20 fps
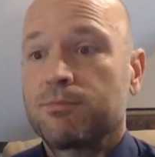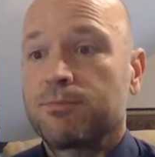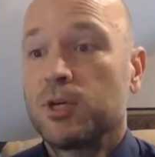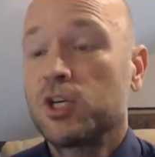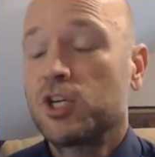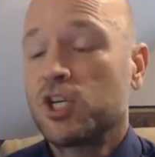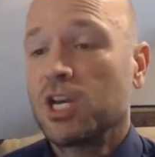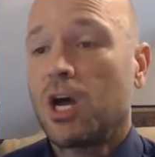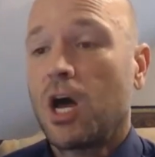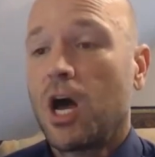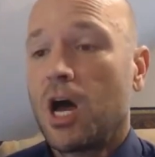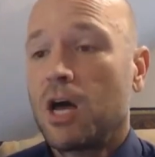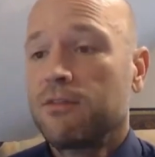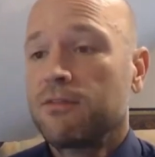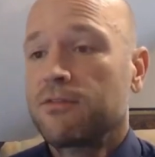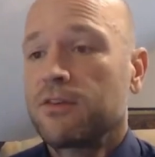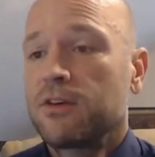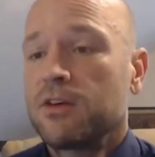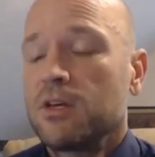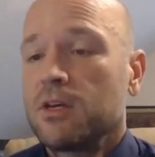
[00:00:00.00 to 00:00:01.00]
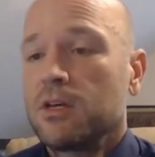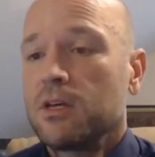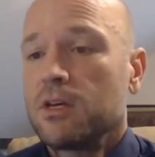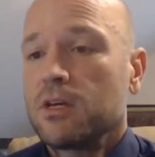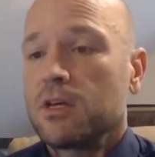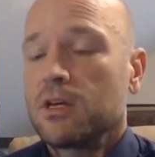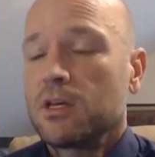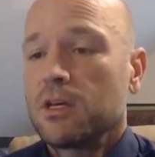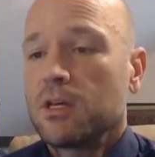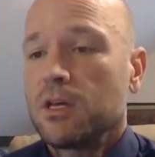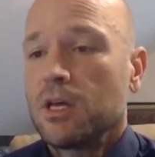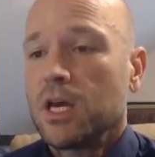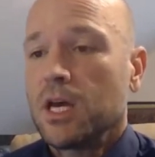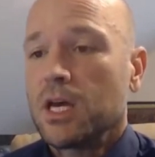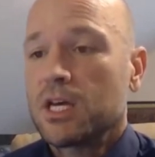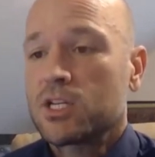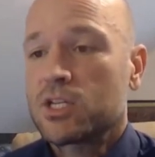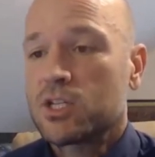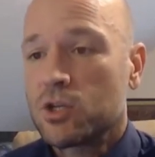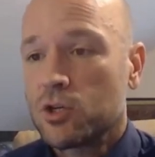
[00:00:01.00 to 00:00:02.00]
pushing off
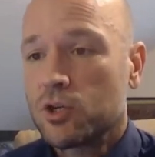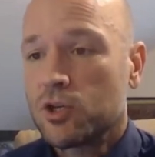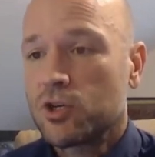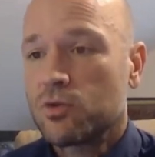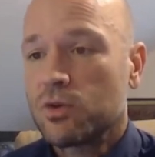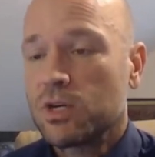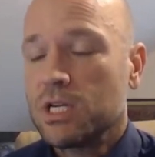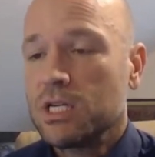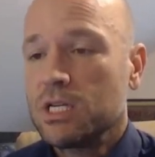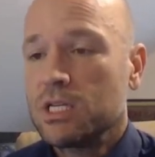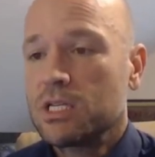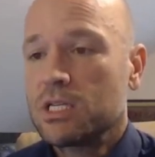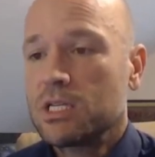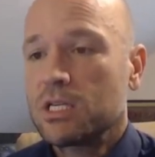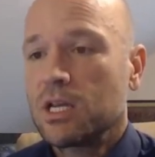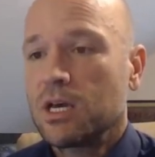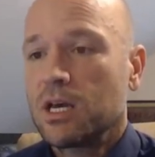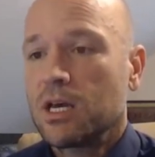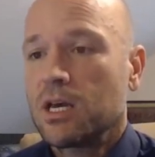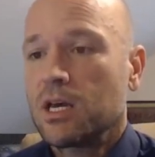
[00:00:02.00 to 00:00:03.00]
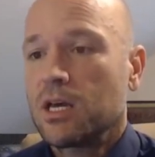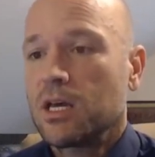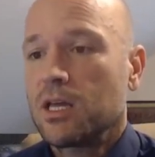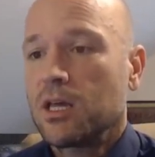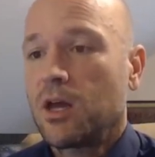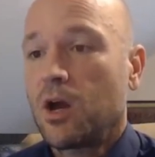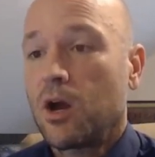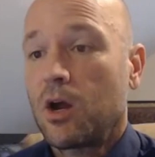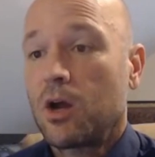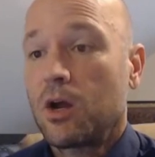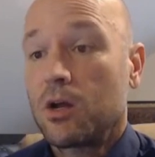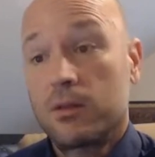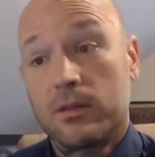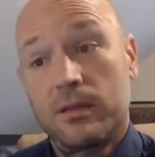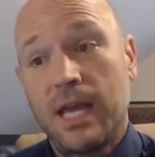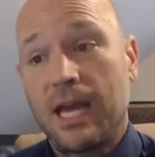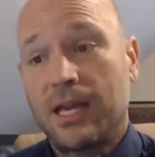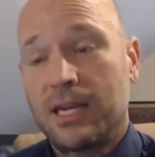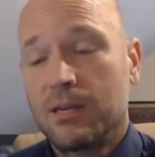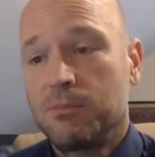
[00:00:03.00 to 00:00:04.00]
surgeries,
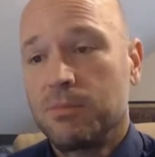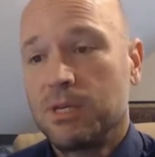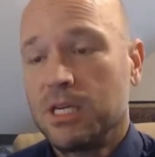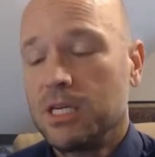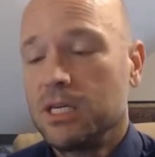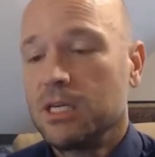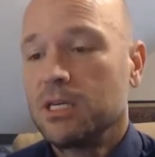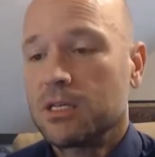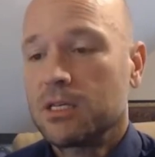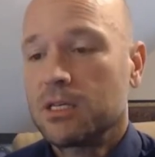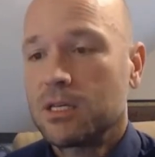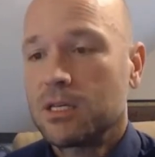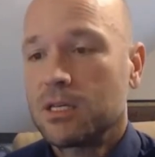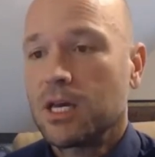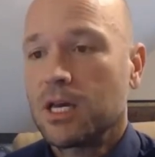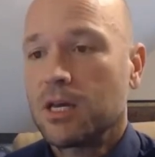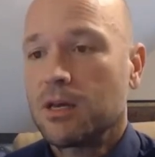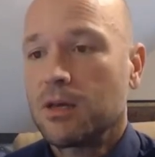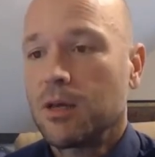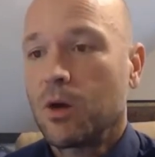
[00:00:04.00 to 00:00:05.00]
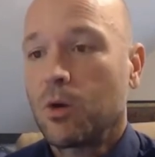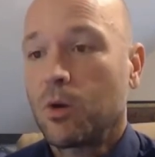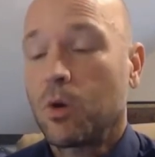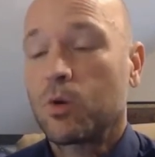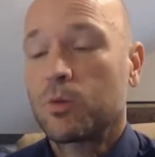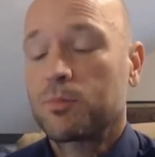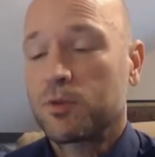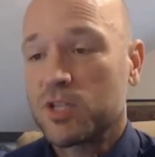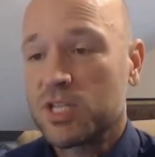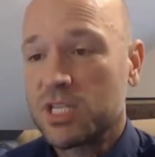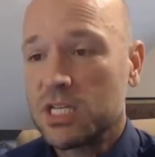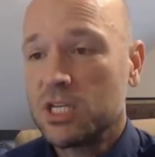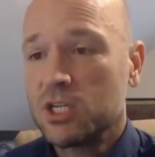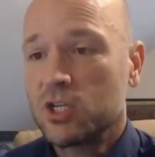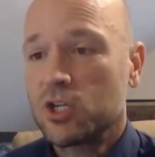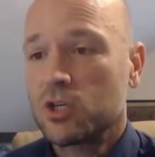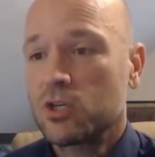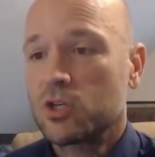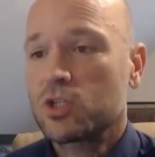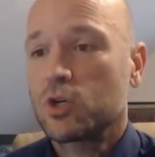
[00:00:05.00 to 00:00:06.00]
that can be, or
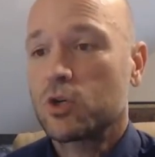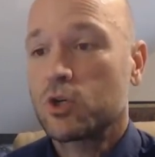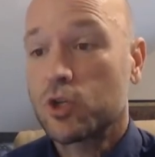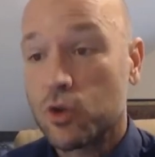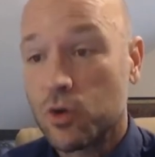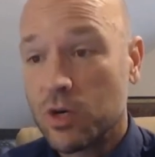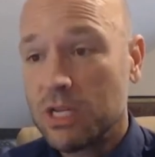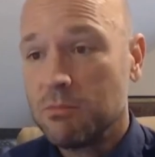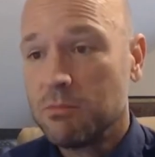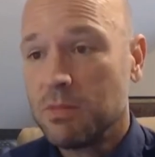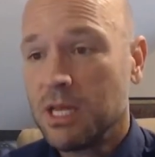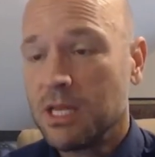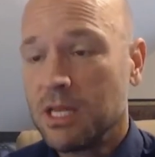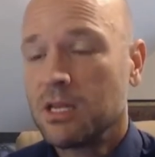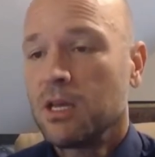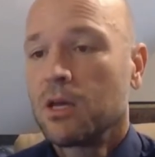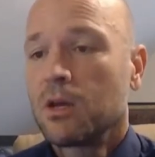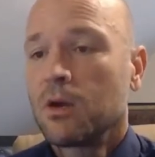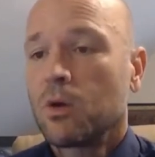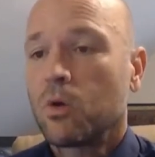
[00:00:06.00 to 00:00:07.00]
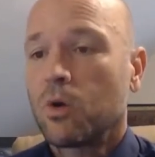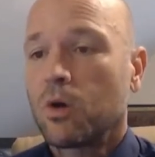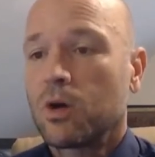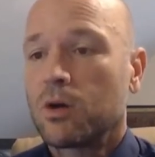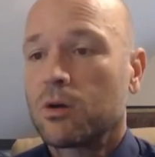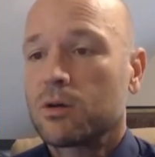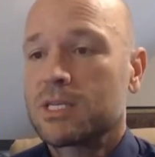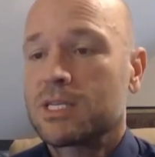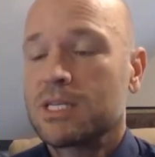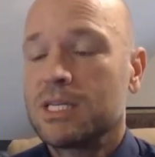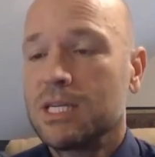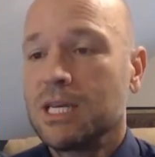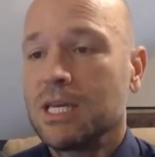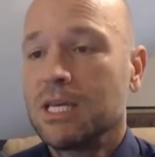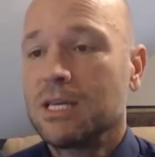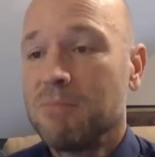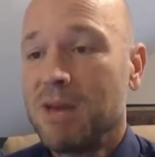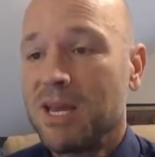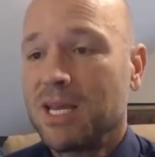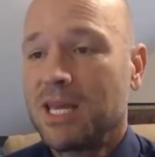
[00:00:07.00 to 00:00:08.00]
procedures or treatment, or seeking
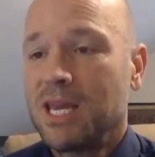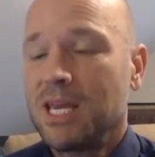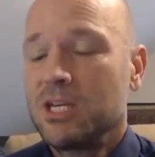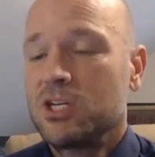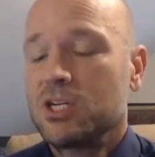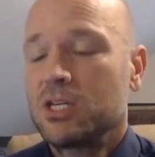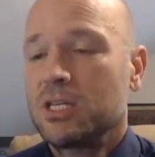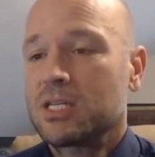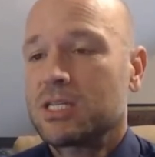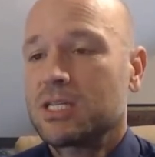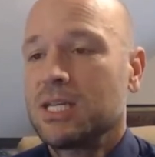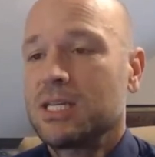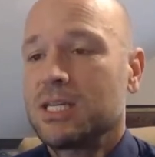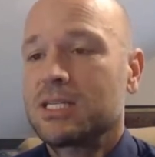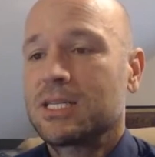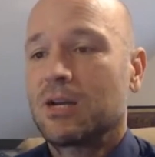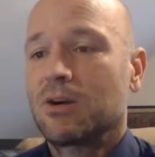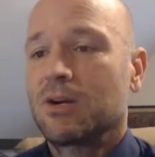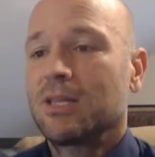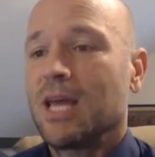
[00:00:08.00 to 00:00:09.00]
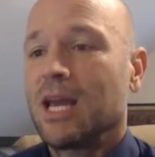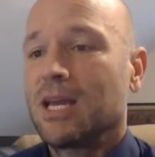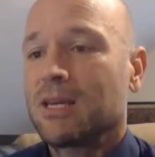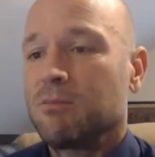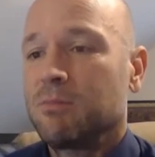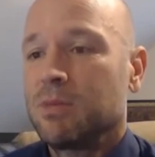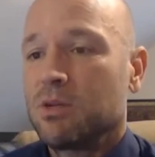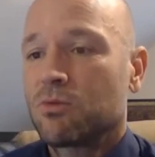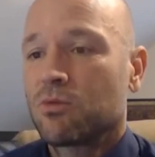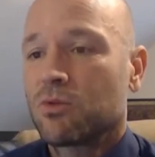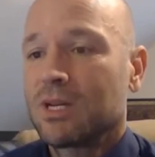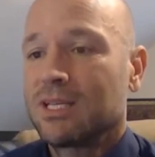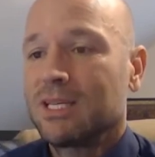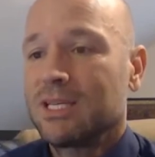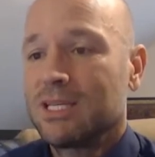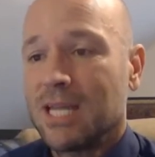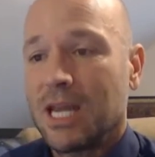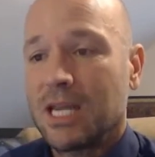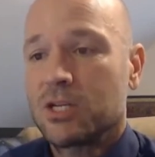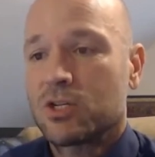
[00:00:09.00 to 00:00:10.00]
the medication that's necessary, that can be really
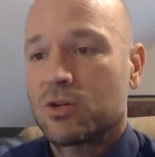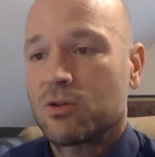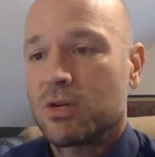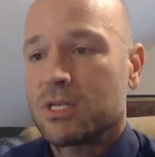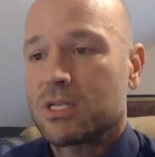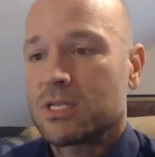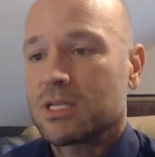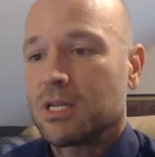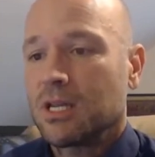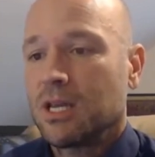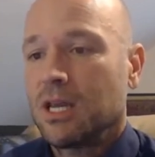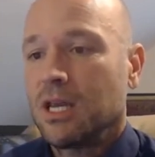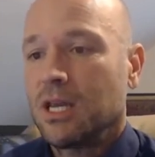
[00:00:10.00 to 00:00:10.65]
dangerous.